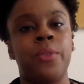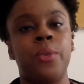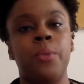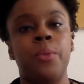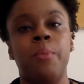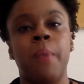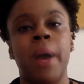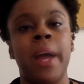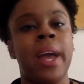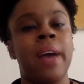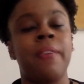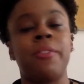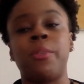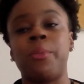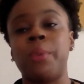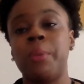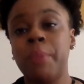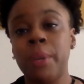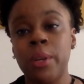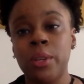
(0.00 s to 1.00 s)
You might have to
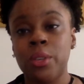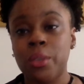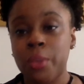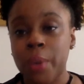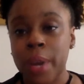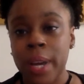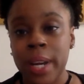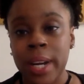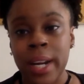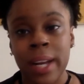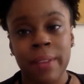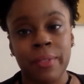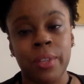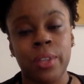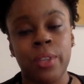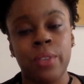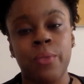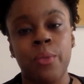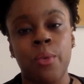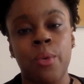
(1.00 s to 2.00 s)
rebuild your credit after
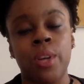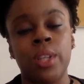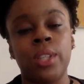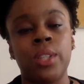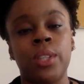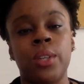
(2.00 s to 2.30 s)
divorce.